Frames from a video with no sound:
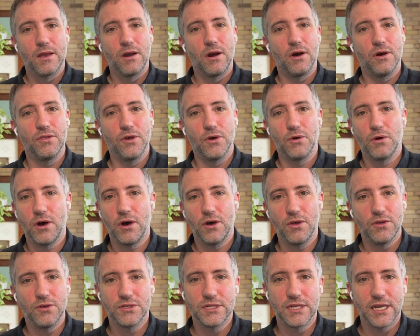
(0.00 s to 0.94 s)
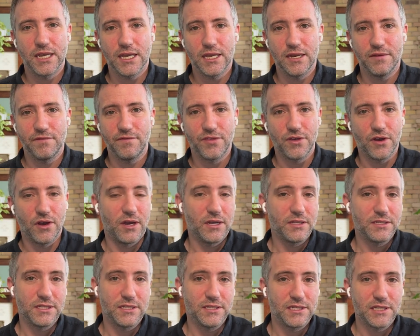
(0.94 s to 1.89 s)
Although all those negative
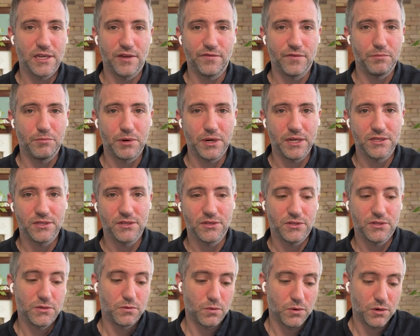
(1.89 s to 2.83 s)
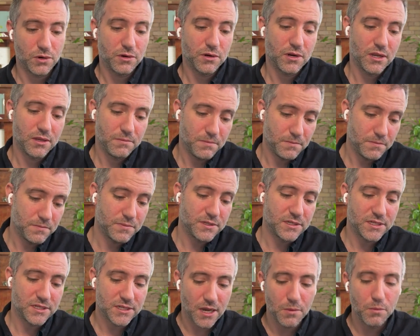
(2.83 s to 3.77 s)
thoughts and self appraisals were
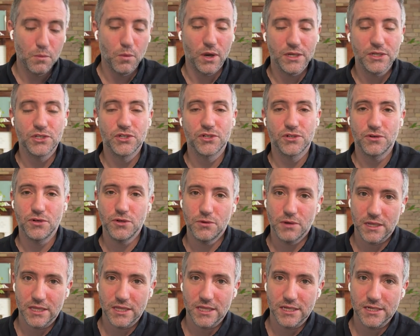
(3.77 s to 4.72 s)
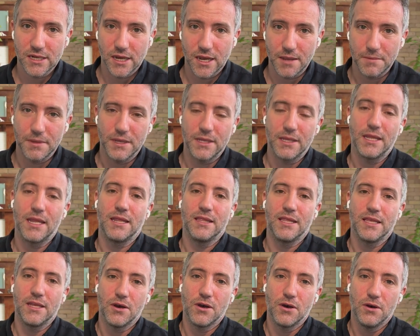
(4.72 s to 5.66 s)
somewhat true at the time. And
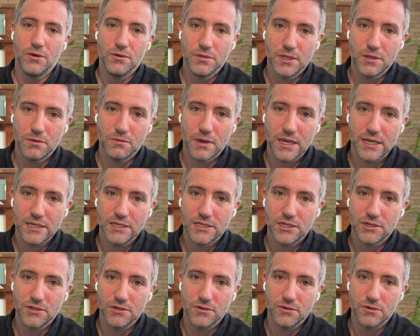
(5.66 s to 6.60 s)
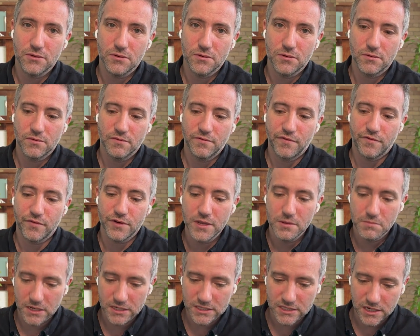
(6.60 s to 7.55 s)
the only way to
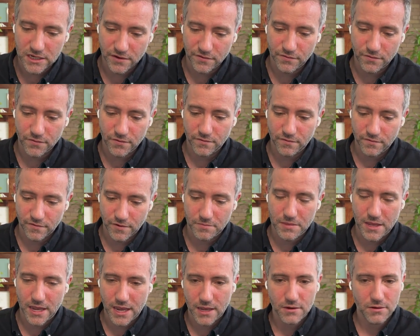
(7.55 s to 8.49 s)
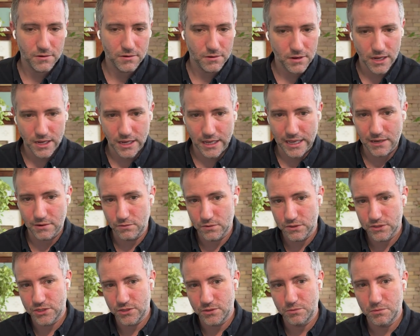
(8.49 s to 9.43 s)
free myself from that, again,
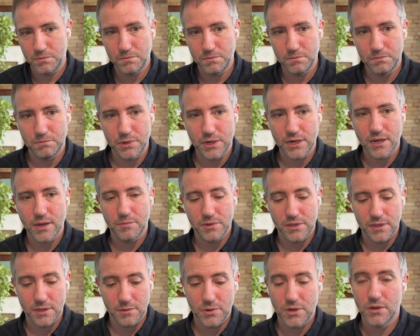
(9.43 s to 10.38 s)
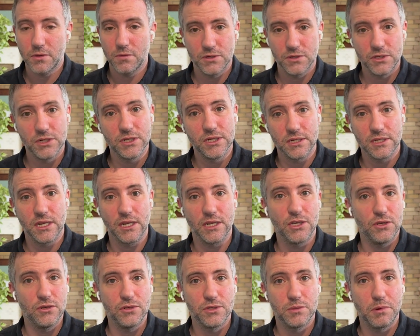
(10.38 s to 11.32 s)
which you bring up in the book, which is a
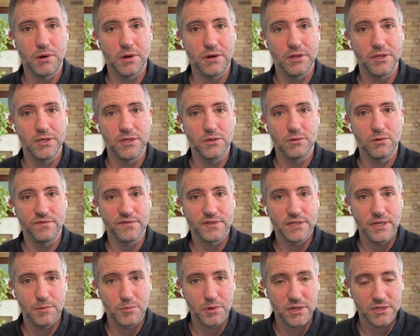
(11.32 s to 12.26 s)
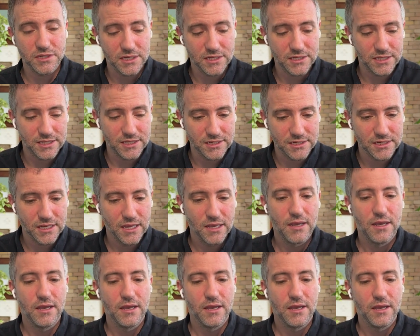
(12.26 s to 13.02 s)
huge part of the 12 step process, is